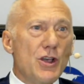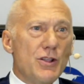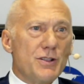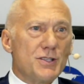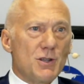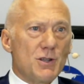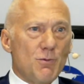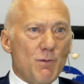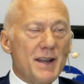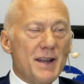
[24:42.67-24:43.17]

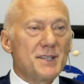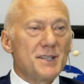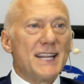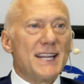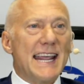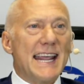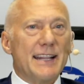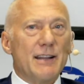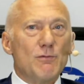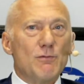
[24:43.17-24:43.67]
So
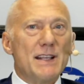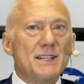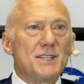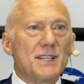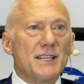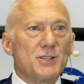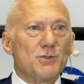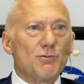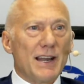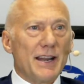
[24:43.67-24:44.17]
understanding risk
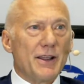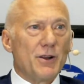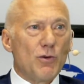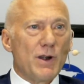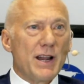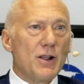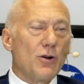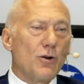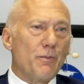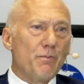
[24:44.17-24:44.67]
is really
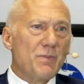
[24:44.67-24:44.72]
critical.